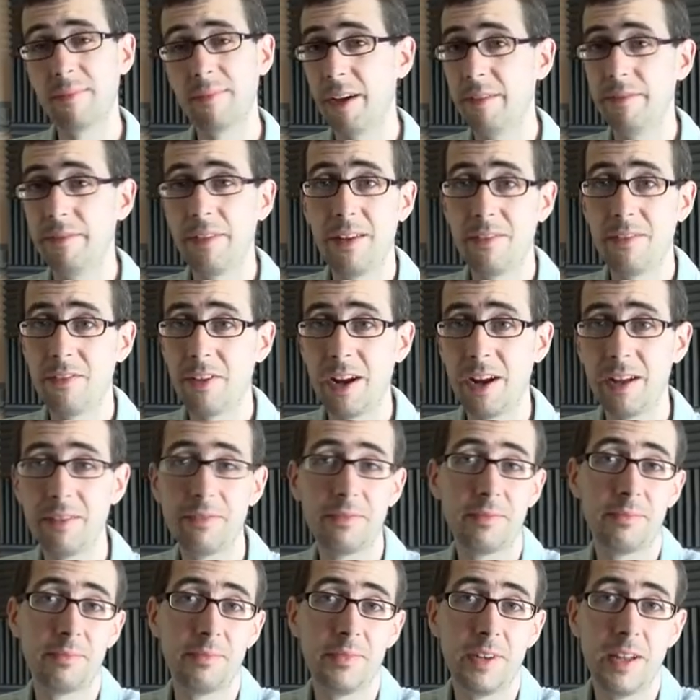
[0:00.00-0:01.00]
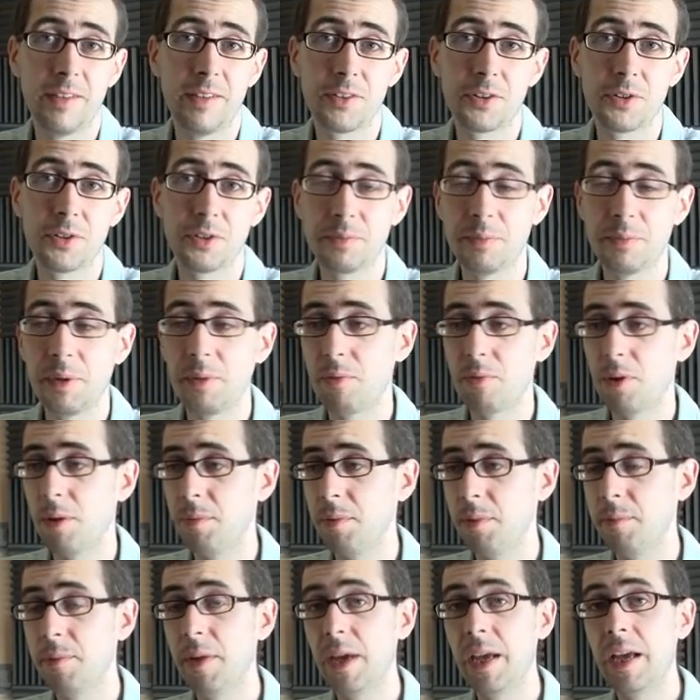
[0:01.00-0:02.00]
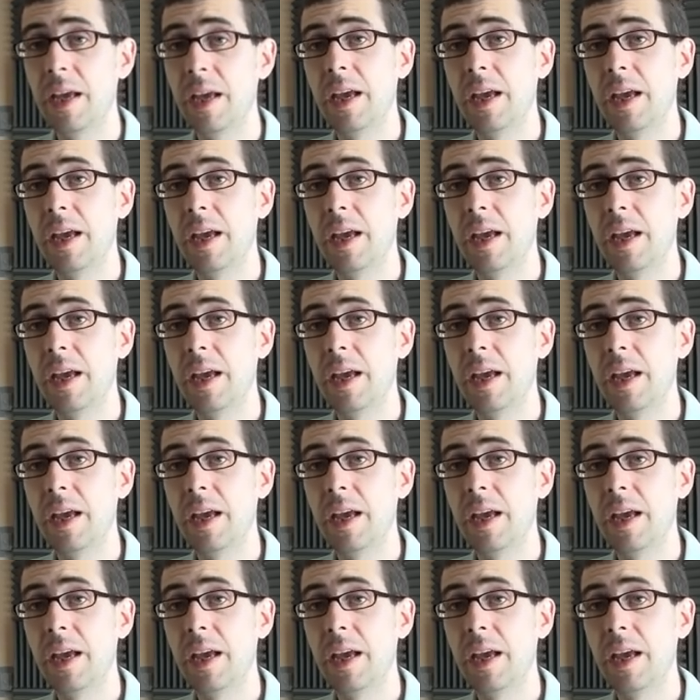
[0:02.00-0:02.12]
I've never have, never caused me a problem.